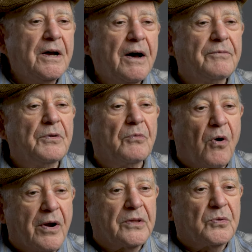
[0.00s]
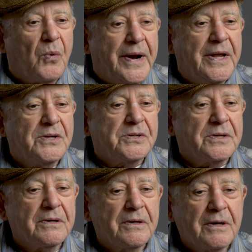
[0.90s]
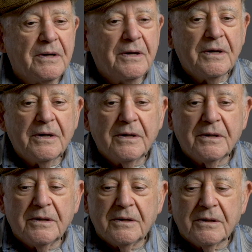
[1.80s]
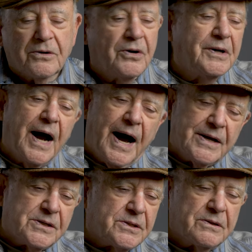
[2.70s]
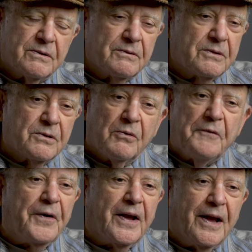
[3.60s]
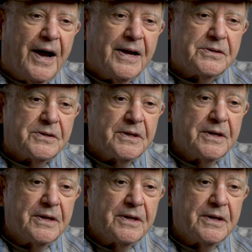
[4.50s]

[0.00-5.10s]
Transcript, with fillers: of the Roaring Twenties, good guys, terrific guys,